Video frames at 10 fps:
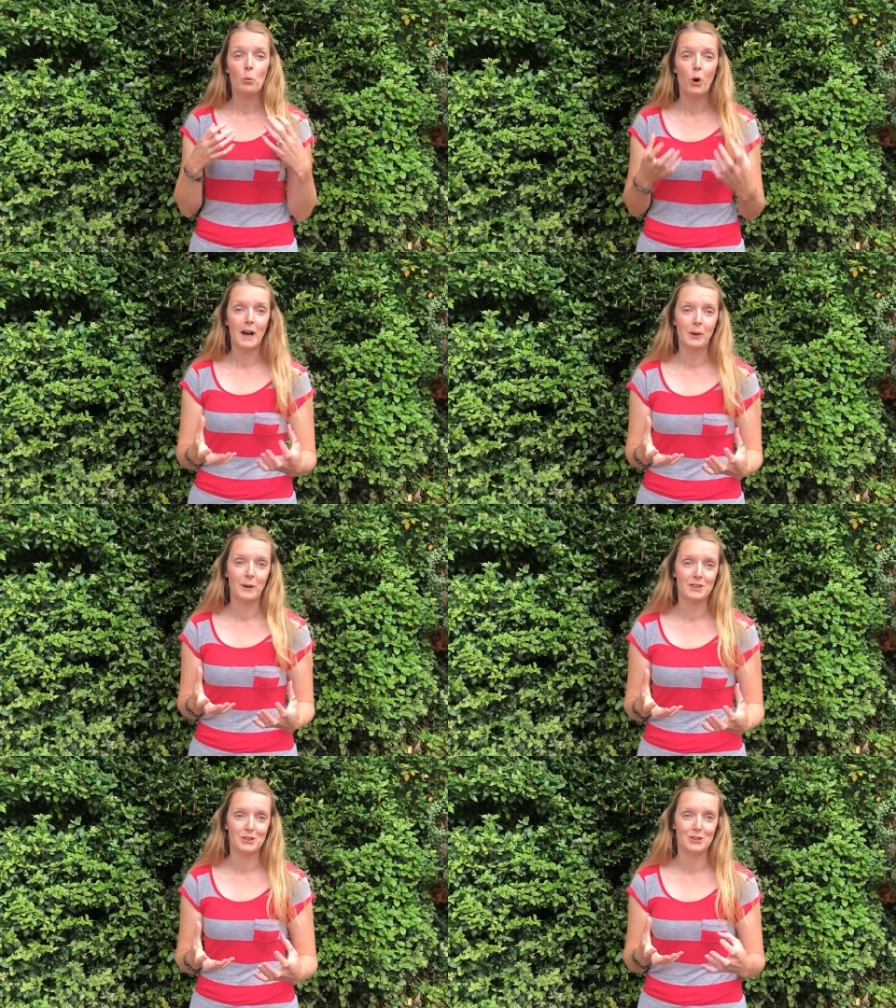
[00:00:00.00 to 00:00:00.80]
Why
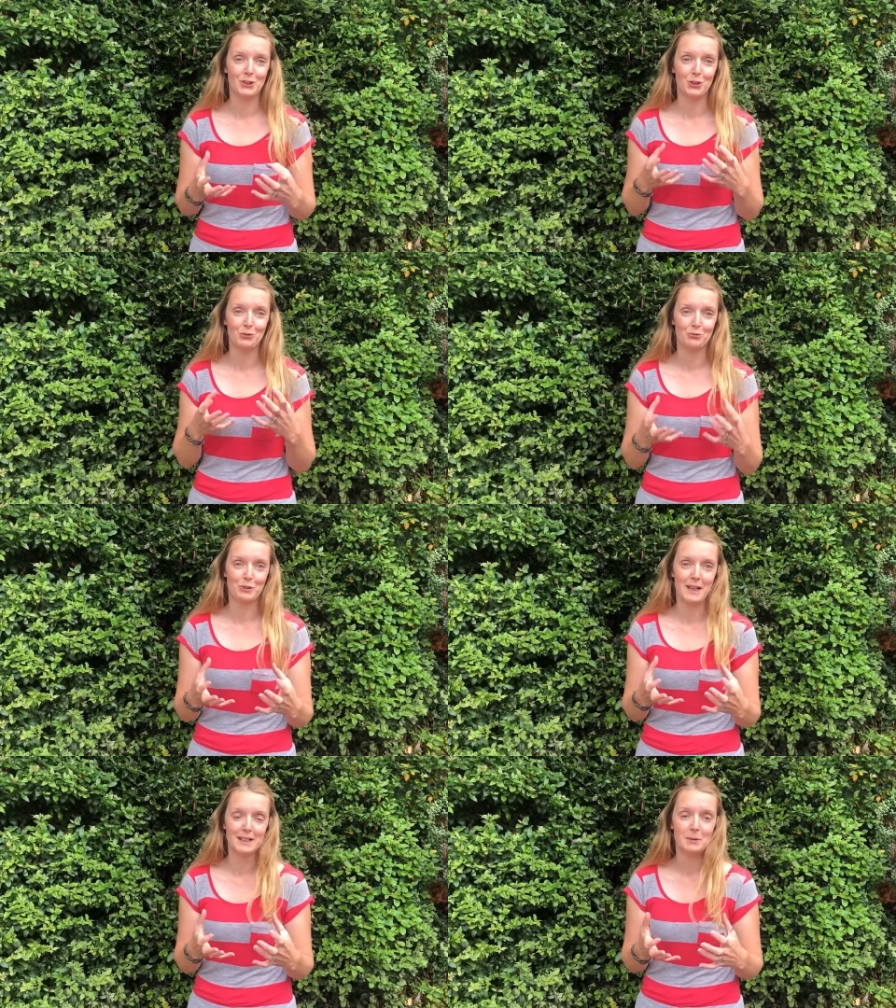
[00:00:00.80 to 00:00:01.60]
questions are
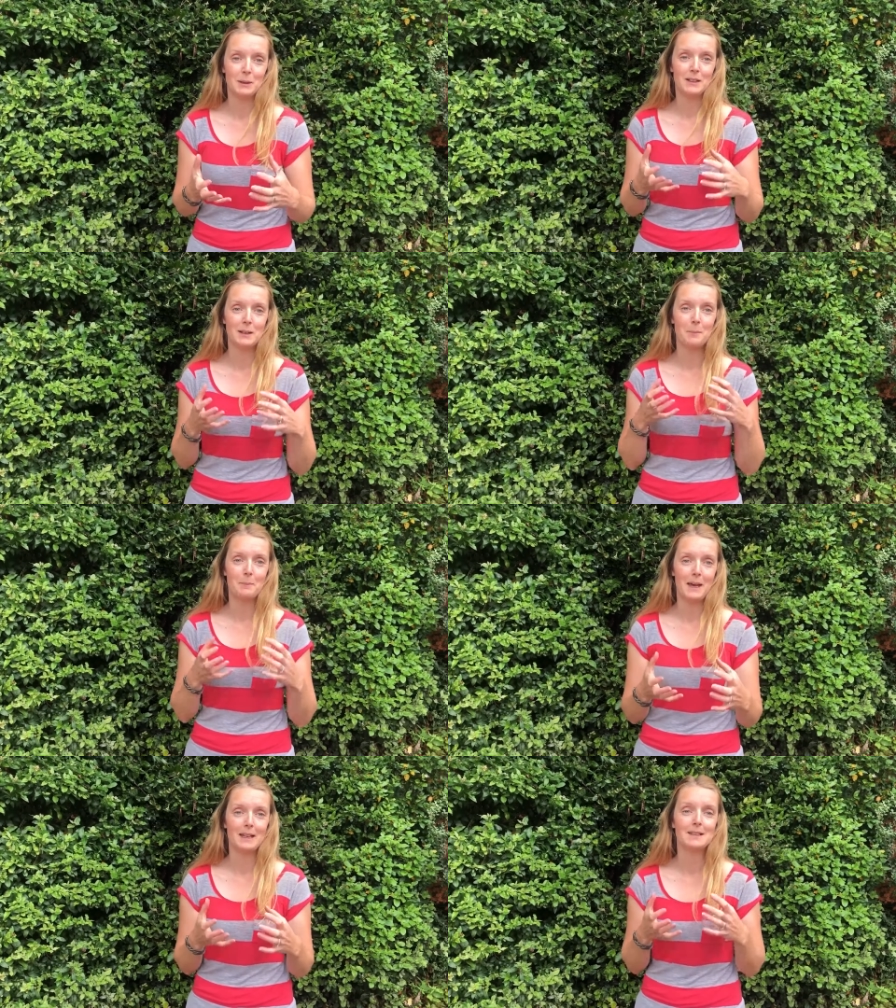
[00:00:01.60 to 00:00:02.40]
great because it
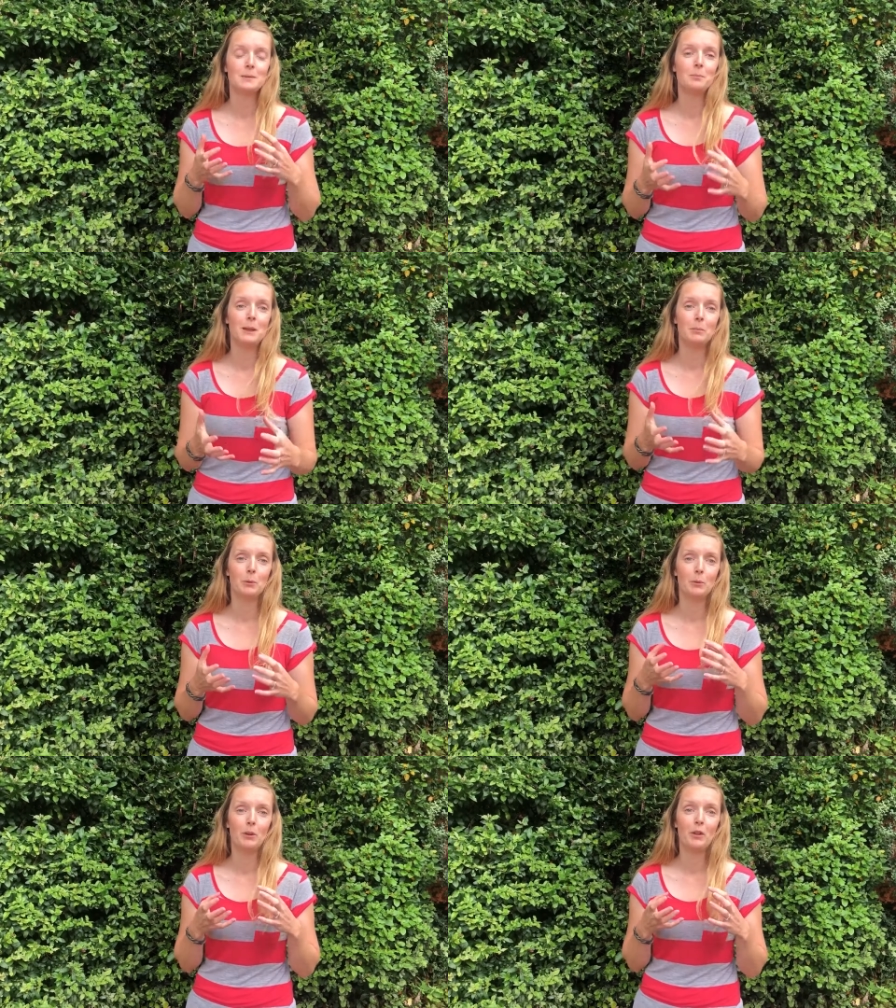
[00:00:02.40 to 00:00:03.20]
makes
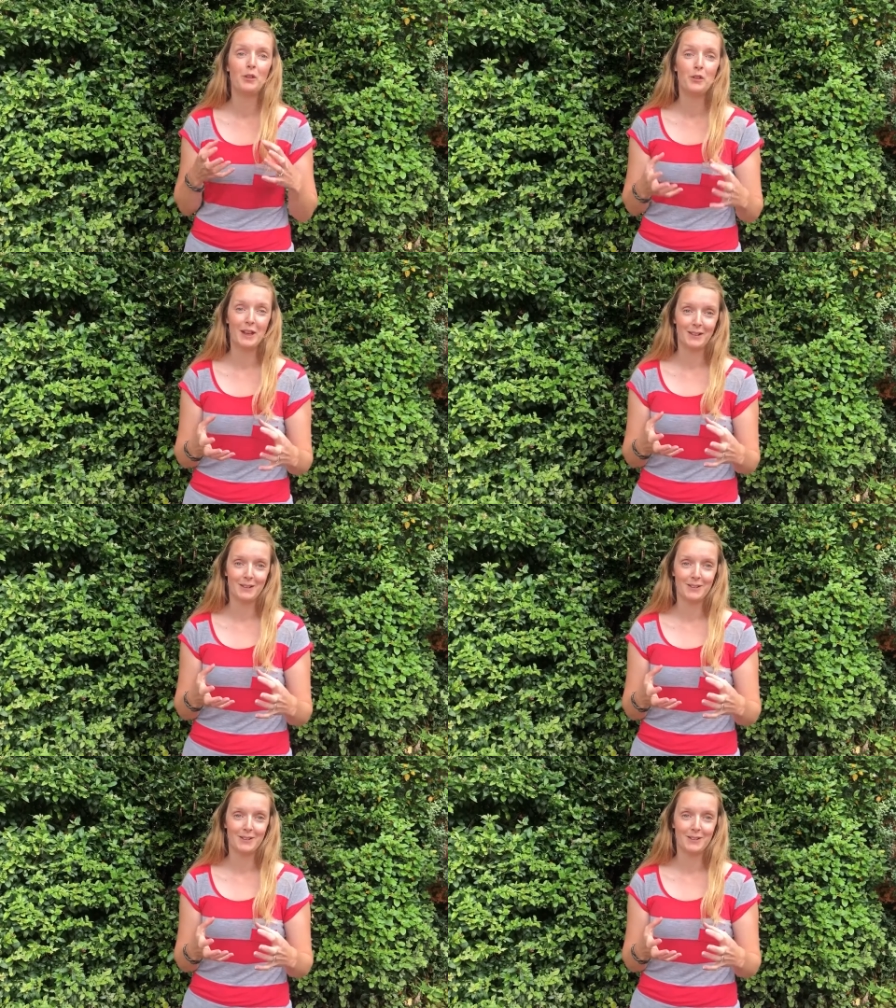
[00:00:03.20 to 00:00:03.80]
people think.